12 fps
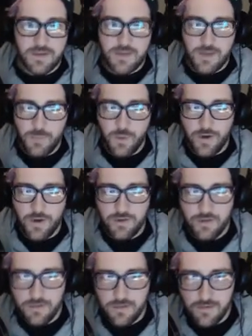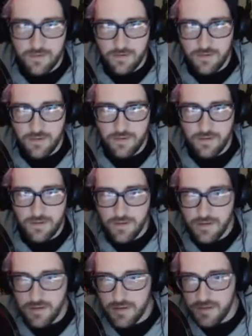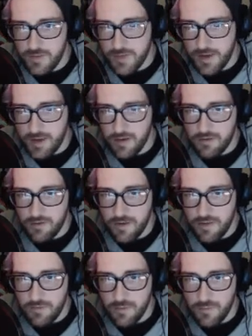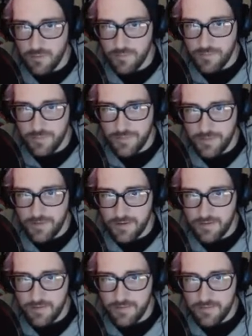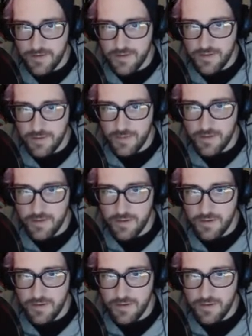Tape one. So we gotta look around the room for this dude.